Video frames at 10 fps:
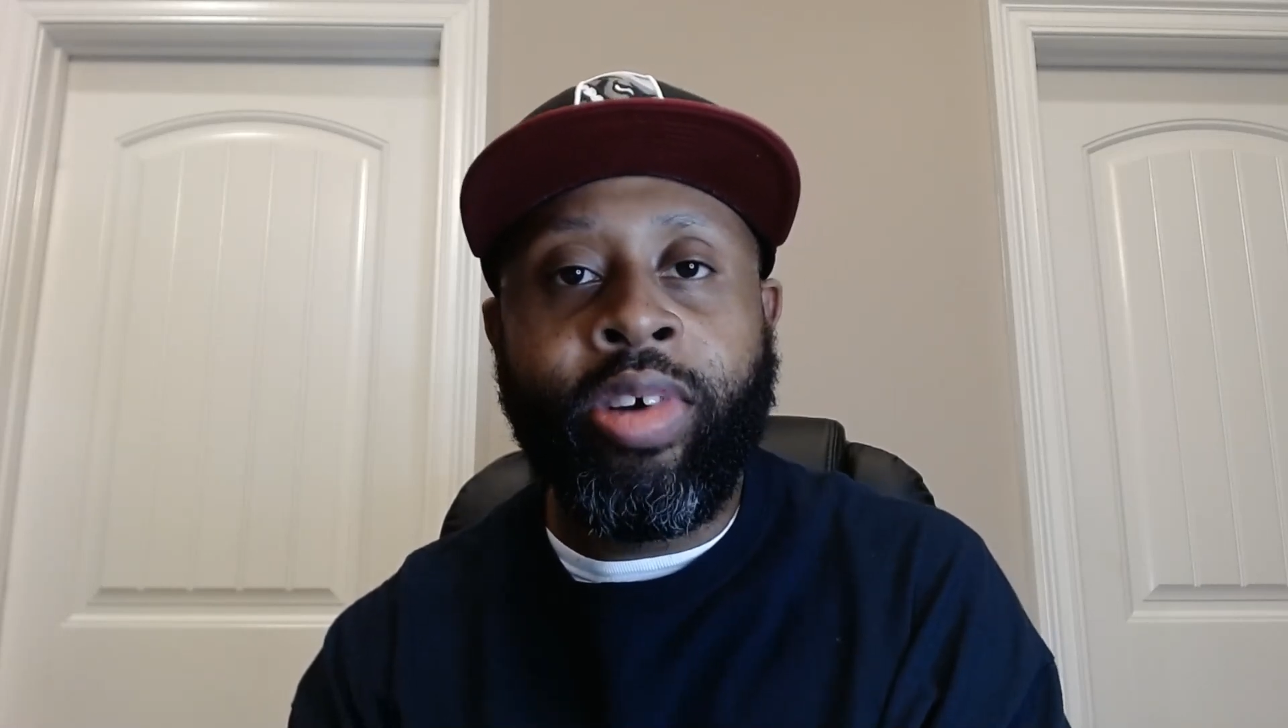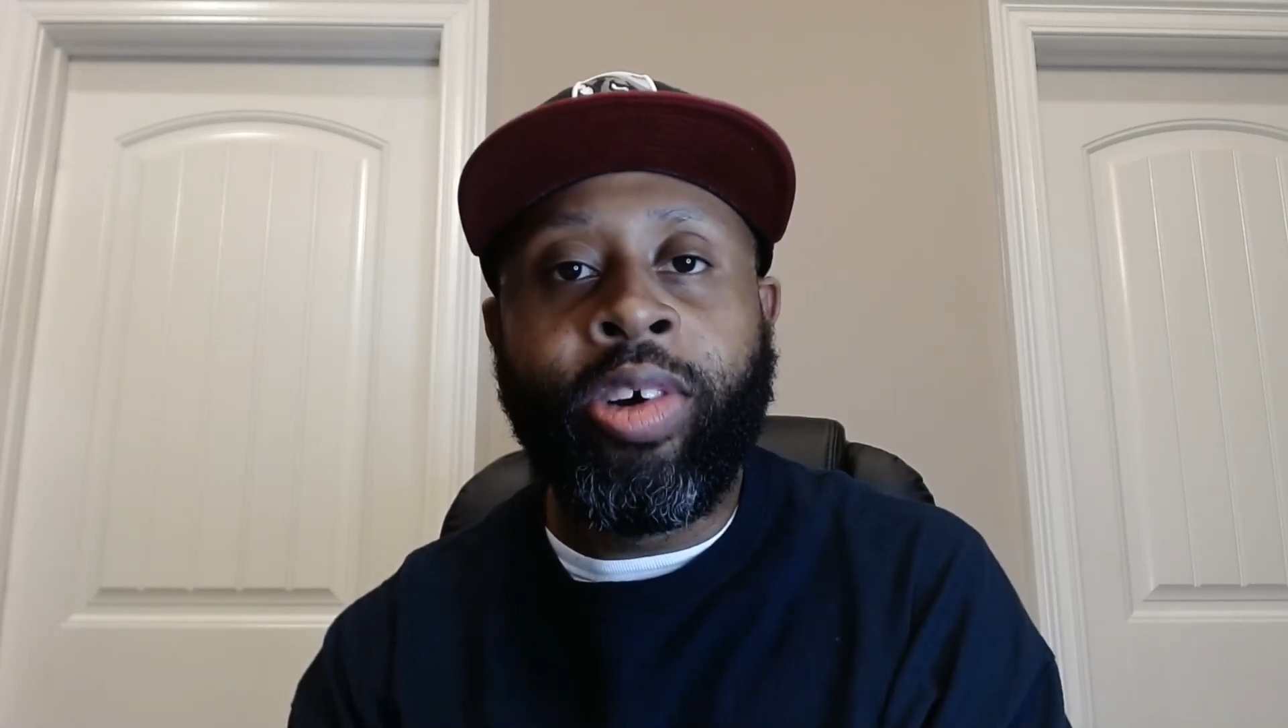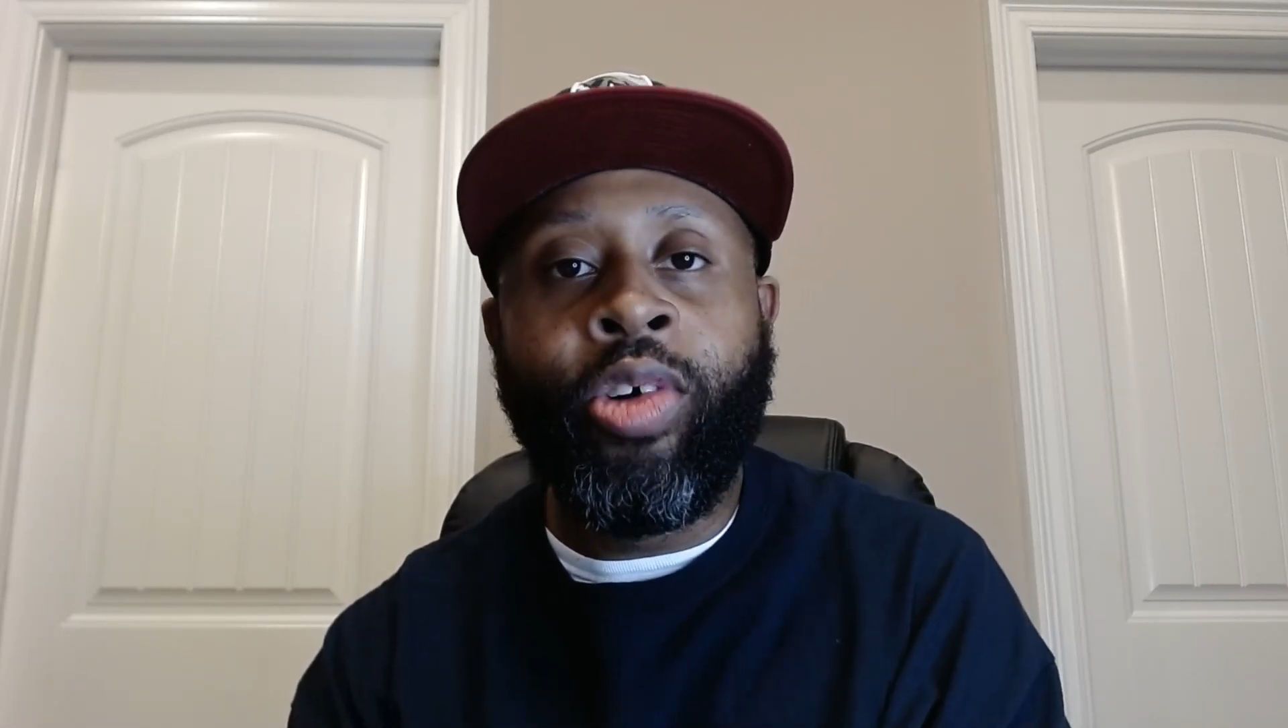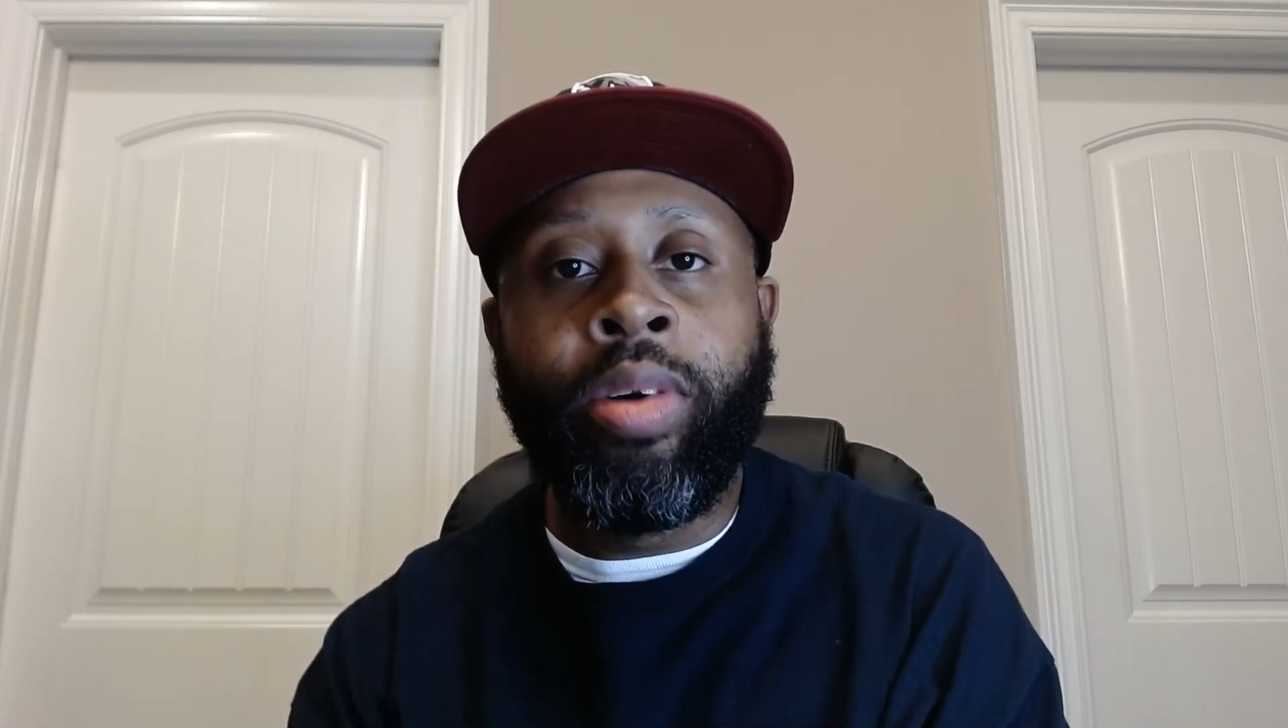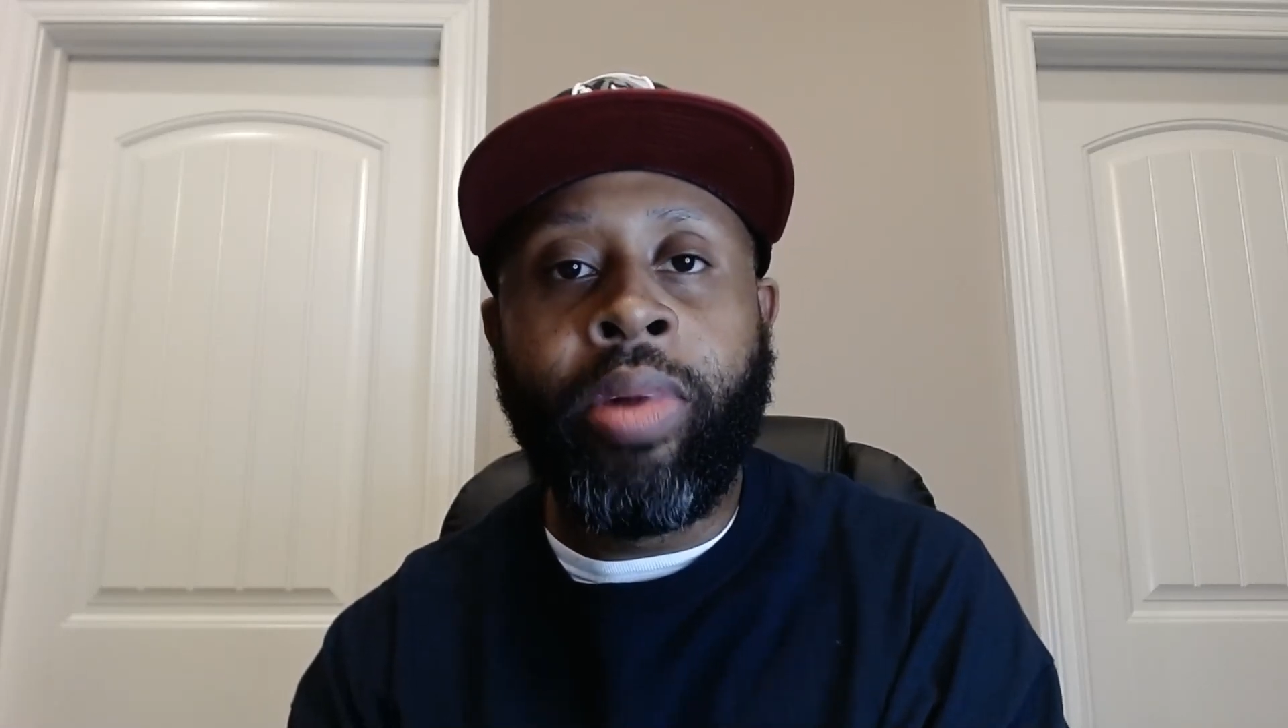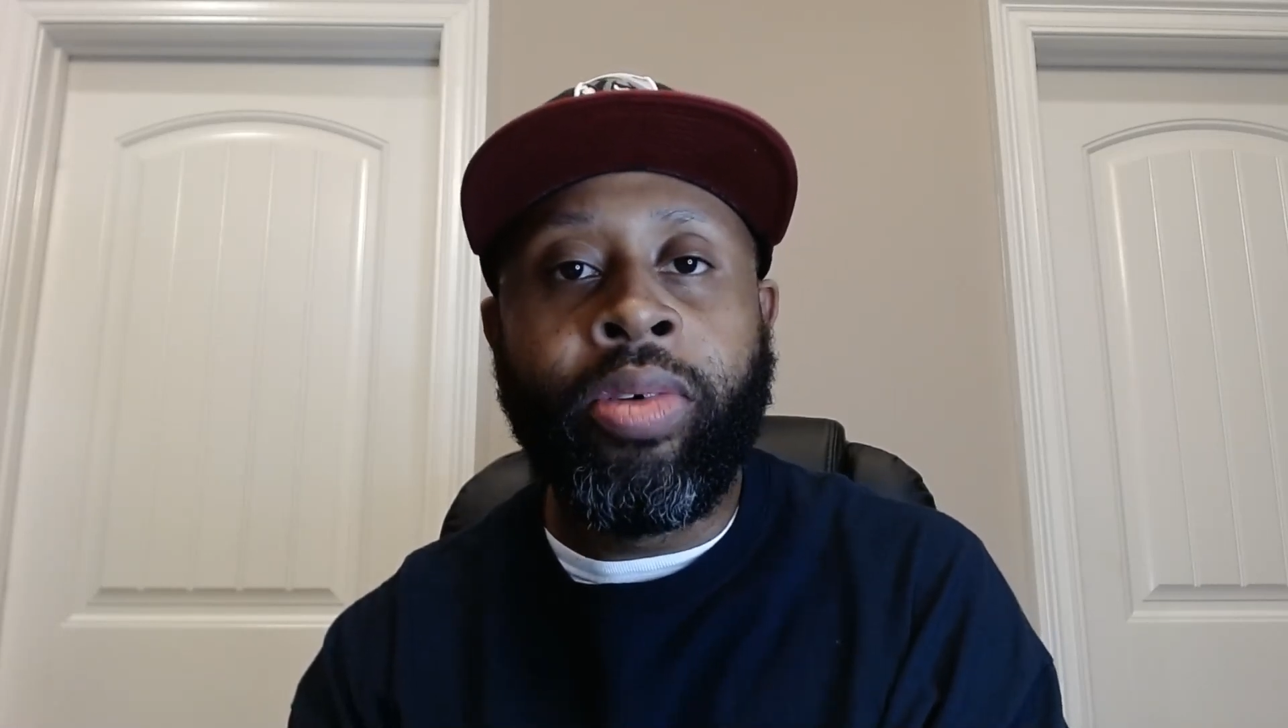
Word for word: to go with Bo